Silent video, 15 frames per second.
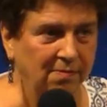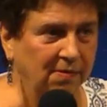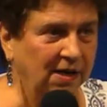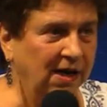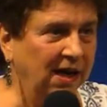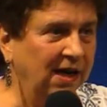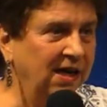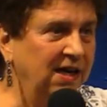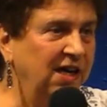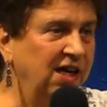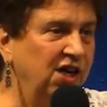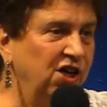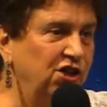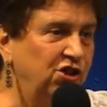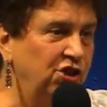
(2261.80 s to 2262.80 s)
I
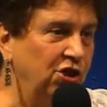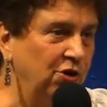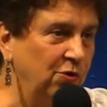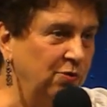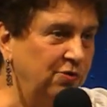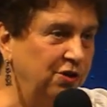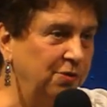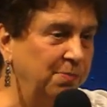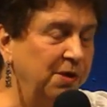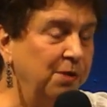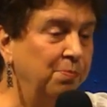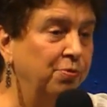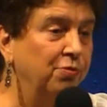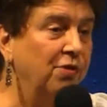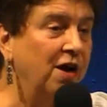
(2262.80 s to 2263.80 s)
need you to be
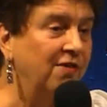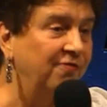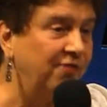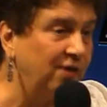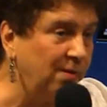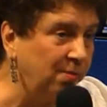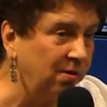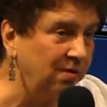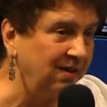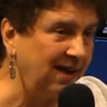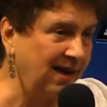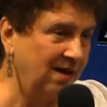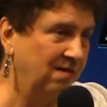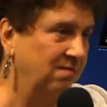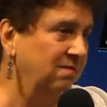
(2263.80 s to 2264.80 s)
profitable
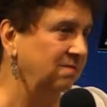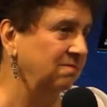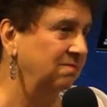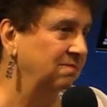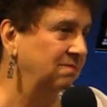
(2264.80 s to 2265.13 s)
now.